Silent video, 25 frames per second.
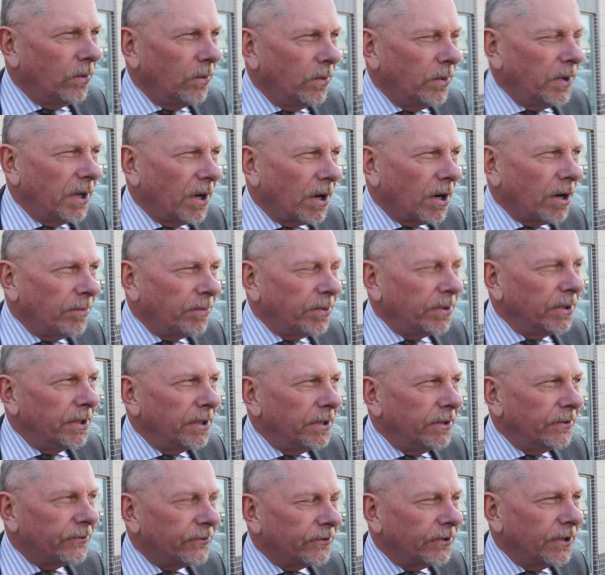We are
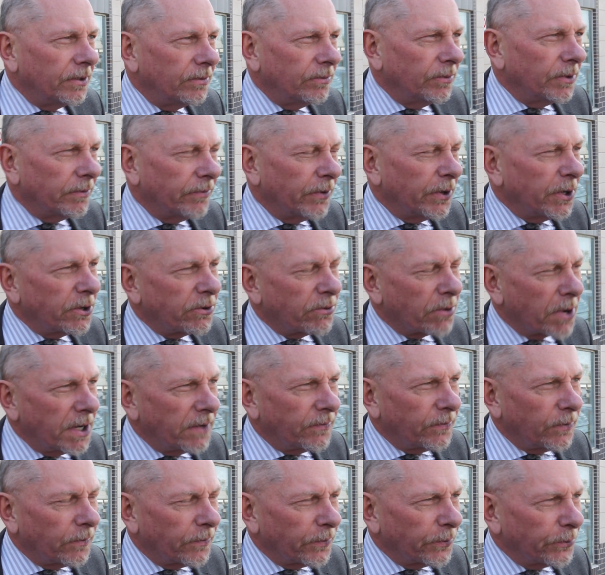pleased, and we're very
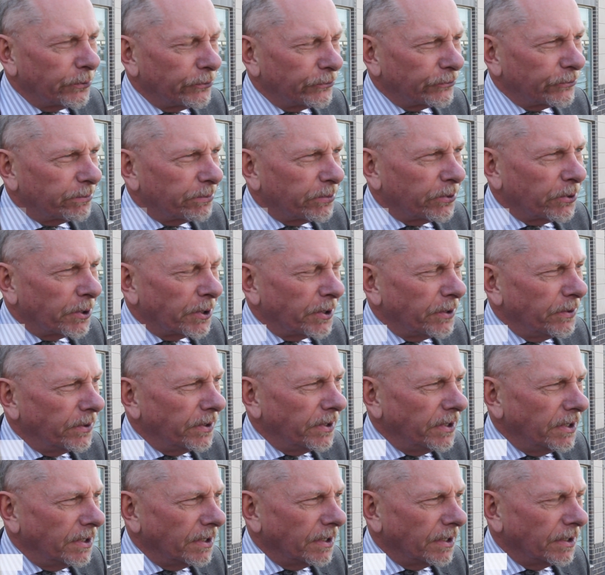grateful for the support
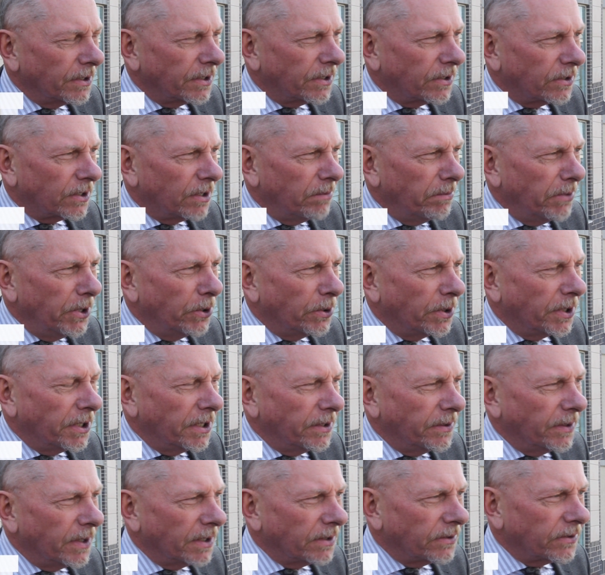in the
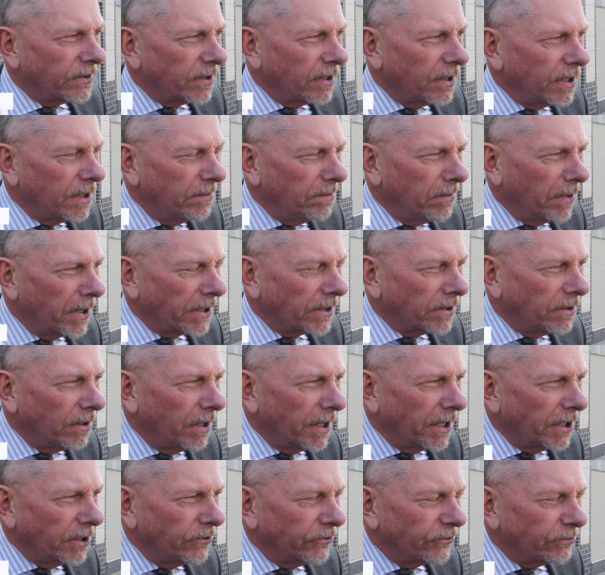community that my
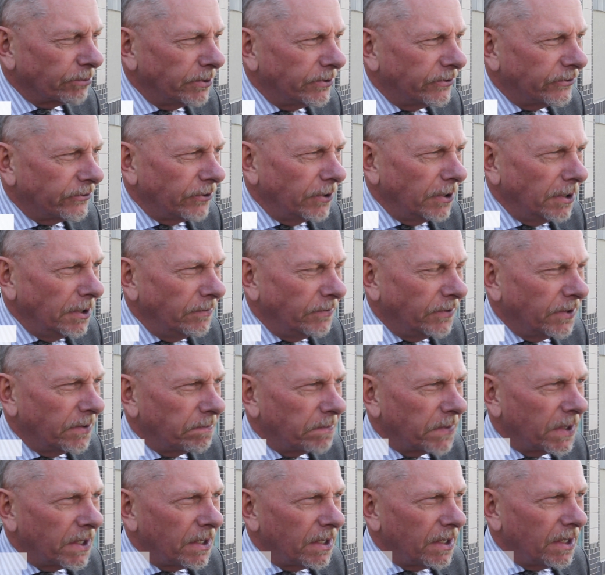client has received,
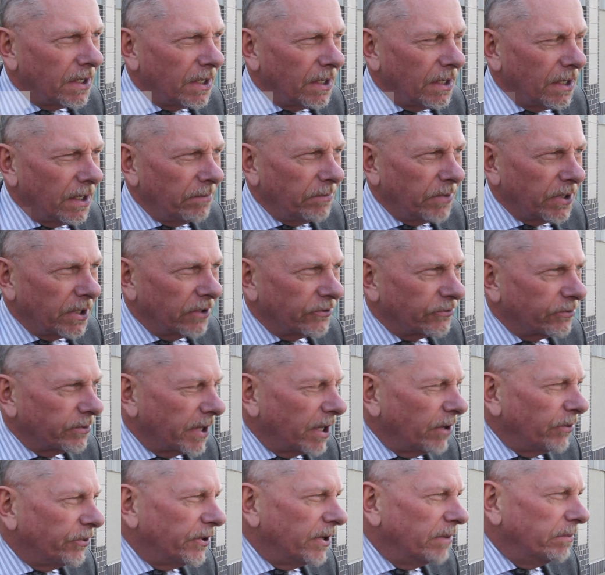because
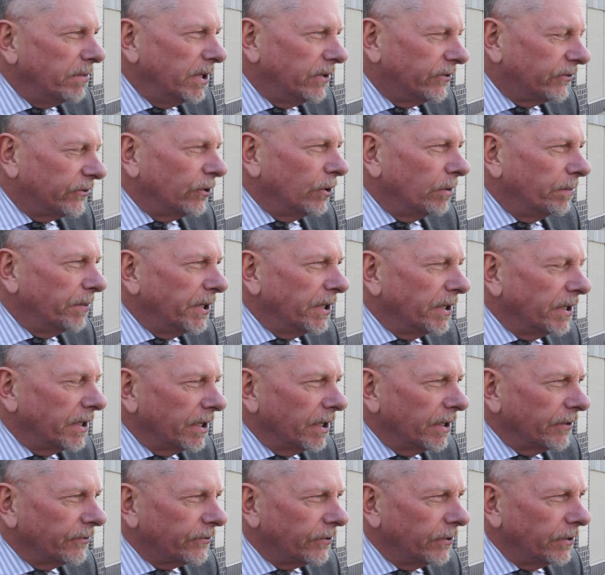without them, he'd still be in
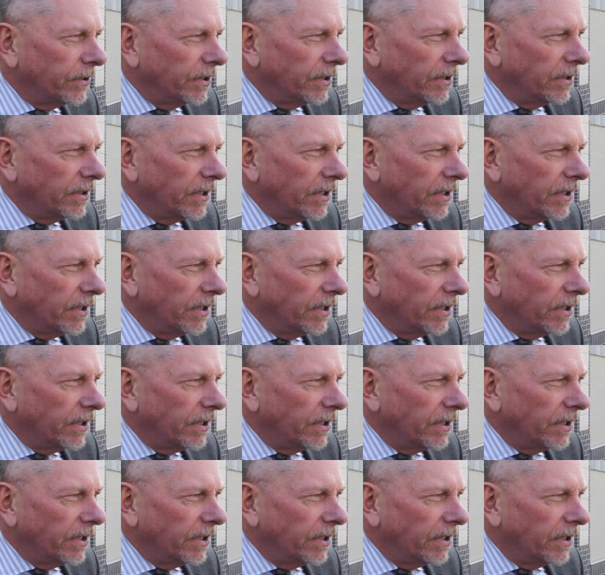custody.